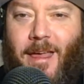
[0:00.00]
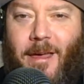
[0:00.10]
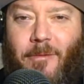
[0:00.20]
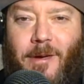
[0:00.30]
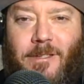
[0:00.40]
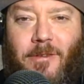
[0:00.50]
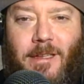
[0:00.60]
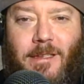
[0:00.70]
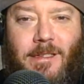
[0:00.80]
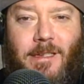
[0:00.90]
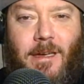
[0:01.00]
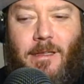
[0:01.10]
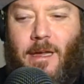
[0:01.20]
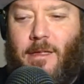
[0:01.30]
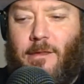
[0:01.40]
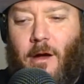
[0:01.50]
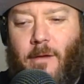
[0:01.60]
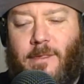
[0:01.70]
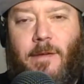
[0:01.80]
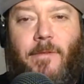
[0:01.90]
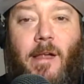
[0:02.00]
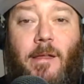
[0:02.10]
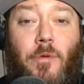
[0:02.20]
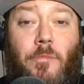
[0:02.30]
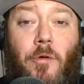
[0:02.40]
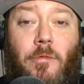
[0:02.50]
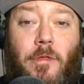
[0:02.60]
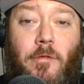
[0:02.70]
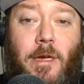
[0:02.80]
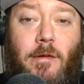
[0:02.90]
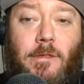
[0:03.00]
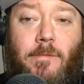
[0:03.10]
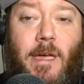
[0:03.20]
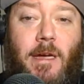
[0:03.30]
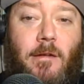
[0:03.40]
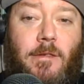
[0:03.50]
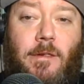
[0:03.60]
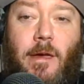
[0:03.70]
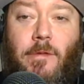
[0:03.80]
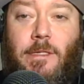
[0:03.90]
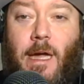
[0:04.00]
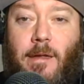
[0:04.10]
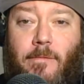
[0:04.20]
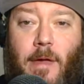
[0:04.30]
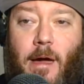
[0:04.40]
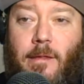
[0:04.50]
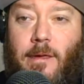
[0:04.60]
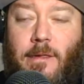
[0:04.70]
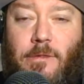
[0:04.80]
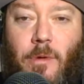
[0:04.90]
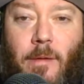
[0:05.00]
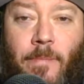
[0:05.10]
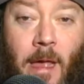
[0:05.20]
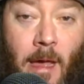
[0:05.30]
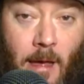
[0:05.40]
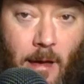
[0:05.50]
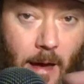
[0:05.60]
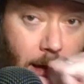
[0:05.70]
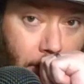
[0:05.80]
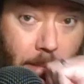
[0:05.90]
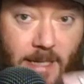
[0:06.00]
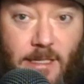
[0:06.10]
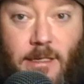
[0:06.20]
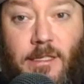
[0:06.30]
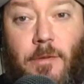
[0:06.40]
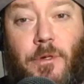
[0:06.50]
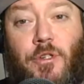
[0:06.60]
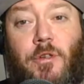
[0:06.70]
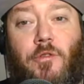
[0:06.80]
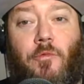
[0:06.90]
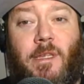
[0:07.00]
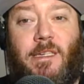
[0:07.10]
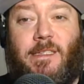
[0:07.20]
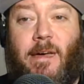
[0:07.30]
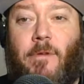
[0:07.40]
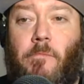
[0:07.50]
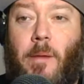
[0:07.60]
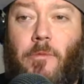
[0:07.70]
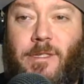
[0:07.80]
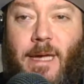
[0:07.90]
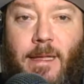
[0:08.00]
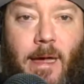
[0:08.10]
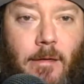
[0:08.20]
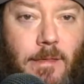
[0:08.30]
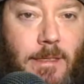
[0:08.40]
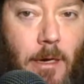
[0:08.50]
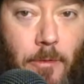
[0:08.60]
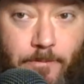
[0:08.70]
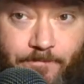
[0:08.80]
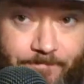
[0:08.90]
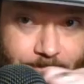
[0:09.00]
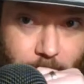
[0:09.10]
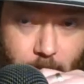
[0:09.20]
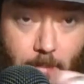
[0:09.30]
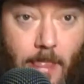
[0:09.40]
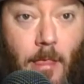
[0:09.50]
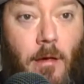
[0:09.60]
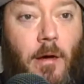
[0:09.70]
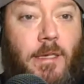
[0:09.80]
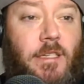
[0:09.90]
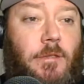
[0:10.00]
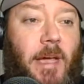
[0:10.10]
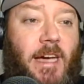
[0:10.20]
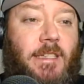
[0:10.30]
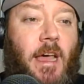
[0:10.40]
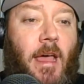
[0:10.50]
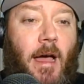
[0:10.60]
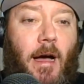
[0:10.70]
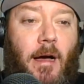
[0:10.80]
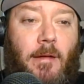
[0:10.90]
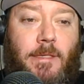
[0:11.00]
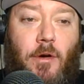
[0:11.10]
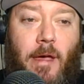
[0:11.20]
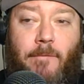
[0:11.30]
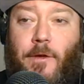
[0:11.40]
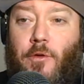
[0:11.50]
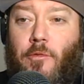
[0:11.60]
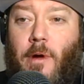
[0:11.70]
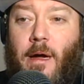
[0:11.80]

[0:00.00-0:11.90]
it was great to see. And then obviously Fallon promoting 30 years of Taker. So that was kind of neat as well. Best of the Super Junior 27 members announced. So, excuse me, guys. So if you